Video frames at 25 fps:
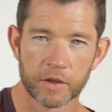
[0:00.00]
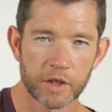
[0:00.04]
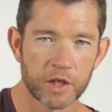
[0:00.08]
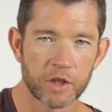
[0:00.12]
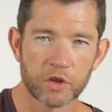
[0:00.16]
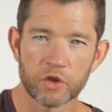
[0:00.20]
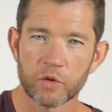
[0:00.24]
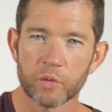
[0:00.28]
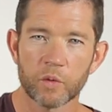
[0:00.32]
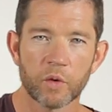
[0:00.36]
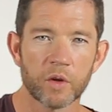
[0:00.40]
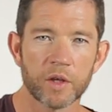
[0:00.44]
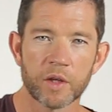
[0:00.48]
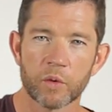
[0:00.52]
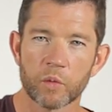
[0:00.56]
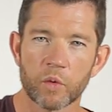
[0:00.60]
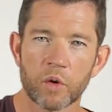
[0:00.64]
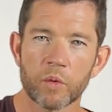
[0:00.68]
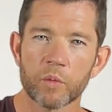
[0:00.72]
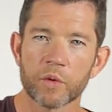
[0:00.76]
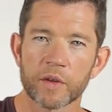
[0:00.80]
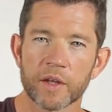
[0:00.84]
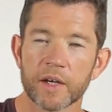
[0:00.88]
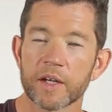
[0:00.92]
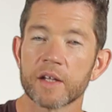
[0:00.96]
You can do what you
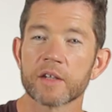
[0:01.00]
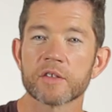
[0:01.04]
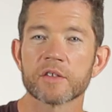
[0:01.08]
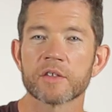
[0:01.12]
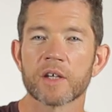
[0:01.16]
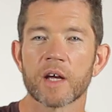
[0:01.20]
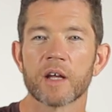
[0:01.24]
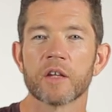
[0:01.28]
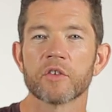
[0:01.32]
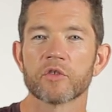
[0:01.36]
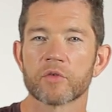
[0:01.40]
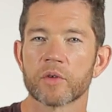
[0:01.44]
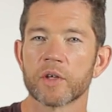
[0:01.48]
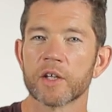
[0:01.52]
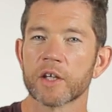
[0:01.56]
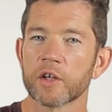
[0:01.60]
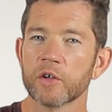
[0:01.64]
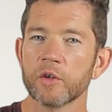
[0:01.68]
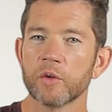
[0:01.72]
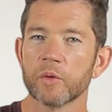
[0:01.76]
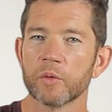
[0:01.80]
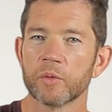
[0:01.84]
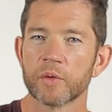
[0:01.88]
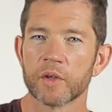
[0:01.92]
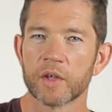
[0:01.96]
want with it, and it sounds really
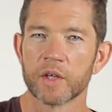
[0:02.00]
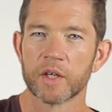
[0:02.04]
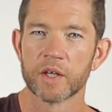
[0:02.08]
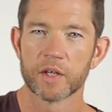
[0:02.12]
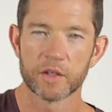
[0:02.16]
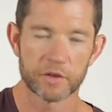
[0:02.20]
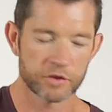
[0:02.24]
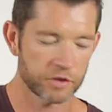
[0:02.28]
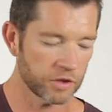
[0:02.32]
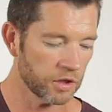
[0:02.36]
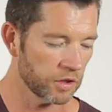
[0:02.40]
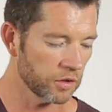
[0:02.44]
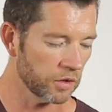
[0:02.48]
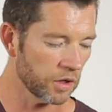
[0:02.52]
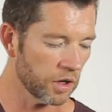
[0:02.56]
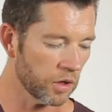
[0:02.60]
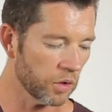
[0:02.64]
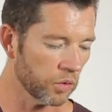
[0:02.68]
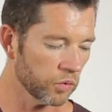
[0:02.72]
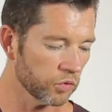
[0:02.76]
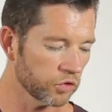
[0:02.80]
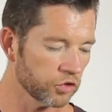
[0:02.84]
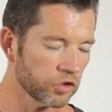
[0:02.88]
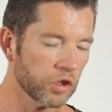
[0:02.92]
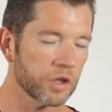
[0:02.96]
cool. So
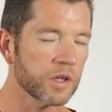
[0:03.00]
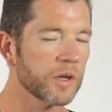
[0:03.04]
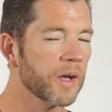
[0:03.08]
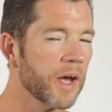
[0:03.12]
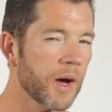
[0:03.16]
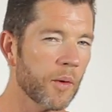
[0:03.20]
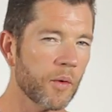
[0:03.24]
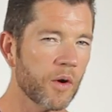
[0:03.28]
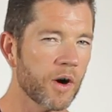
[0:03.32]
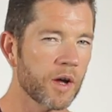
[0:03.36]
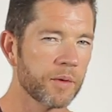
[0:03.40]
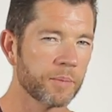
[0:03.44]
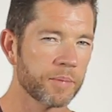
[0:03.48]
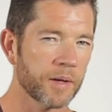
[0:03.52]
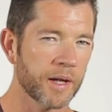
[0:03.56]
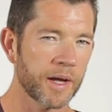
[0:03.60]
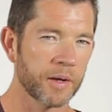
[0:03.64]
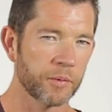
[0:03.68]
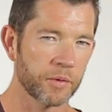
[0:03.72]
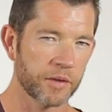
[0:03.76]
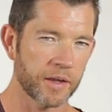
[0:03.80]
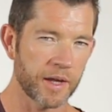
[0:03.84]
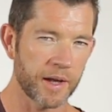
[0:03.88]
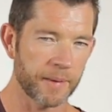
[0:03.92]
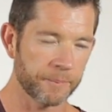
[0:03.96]
I'll show you how I'd
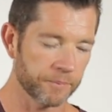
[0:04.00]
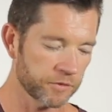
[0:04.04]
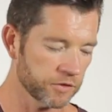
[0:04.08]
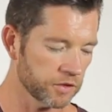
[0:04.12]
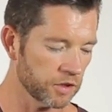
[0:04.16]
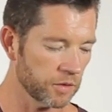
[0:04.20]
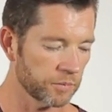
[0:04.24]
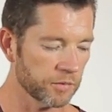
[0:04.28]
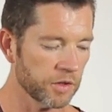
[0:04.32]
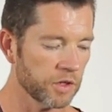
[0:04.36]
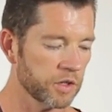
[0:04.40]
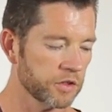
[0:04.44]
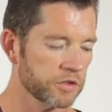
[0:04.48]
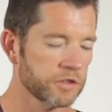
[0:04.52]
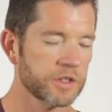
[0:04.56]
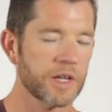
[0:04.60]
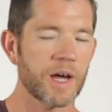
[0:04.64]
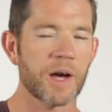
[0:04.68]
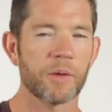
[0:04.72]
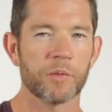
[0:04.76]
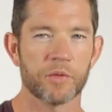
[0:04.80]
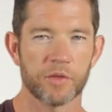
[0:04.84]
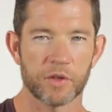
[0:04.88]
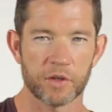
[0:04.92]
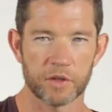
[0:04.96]
play with that. So I'm going to
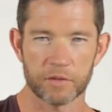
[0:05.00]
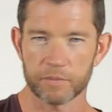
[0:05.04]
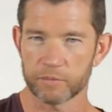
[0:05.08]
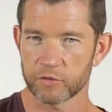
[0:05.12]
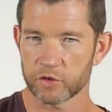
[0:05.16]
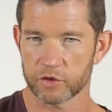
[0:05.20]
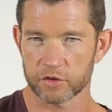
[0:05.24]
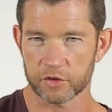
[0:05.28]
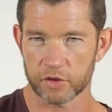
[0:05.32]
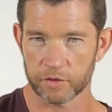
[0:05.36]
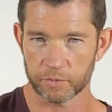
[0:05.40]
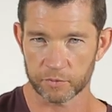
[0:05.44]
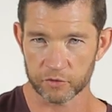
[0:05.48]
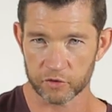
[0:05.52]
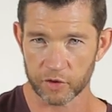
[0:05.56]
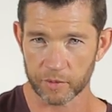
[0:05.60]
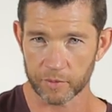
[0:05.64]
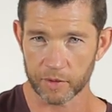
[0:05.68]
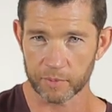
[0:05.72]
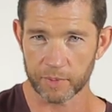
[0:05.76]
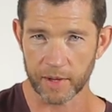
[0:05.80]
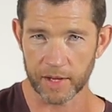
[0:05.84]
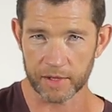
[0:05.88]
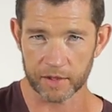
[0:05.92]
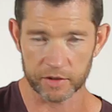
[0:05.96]
start with the just the
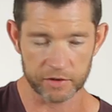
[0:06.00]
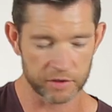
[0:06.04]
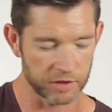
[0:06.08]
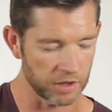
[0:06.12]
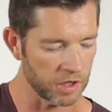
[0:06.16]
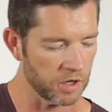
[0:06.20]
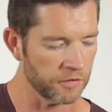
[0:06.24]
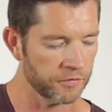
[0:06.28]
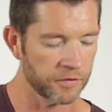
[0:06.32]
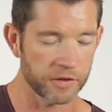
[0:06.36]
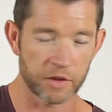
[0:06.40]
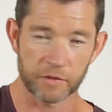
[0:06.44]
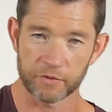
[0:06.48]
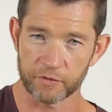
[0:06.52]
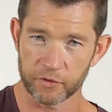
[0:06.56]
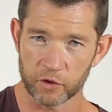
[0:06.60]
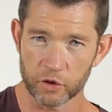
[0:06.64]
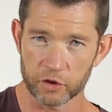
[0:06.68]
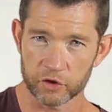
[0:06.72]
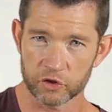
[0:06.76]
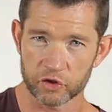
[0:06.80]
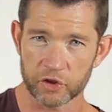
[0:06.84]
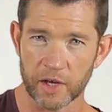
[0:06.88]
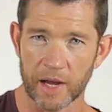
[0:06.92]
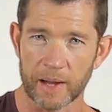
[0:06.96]
strumming pattern itself and the
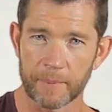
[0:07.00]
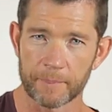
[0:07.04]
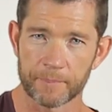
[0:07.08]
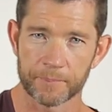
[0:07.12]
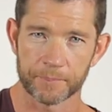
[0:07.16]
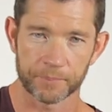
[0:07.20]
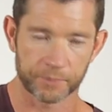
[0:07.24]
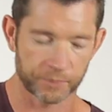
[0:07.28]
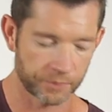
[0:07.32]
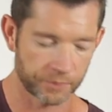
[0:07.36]
first shape.